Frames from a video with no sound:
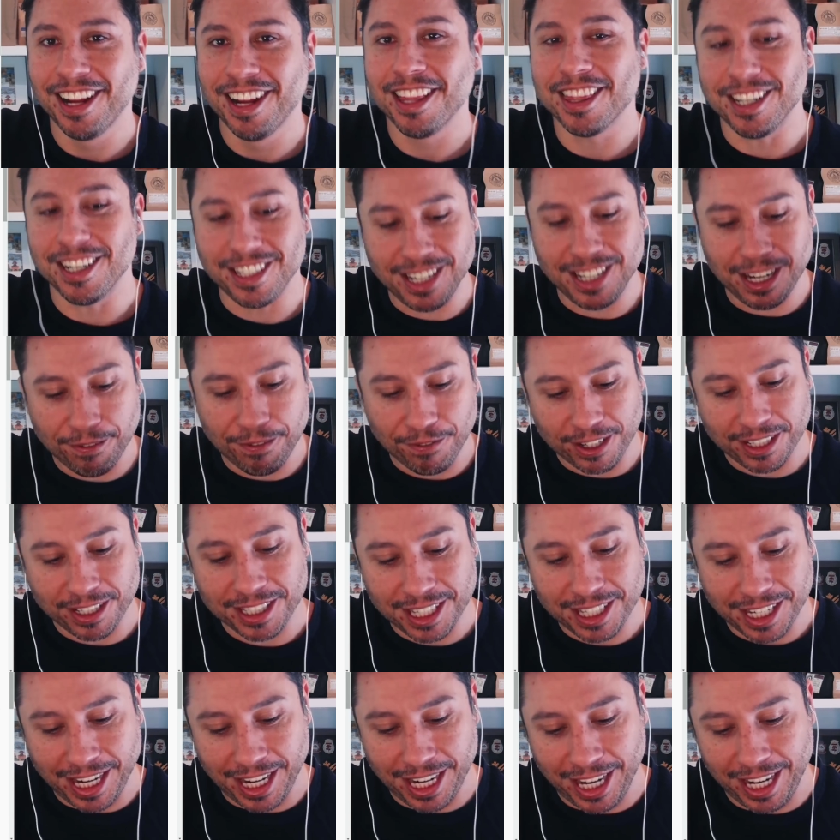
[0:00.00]
The
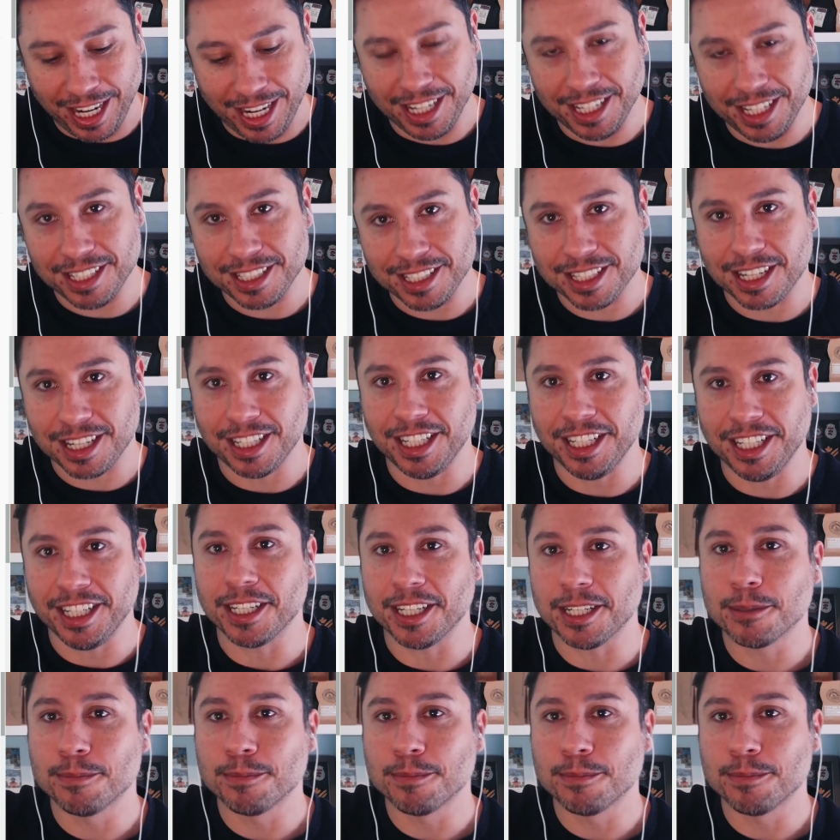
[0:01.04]
difference is clear.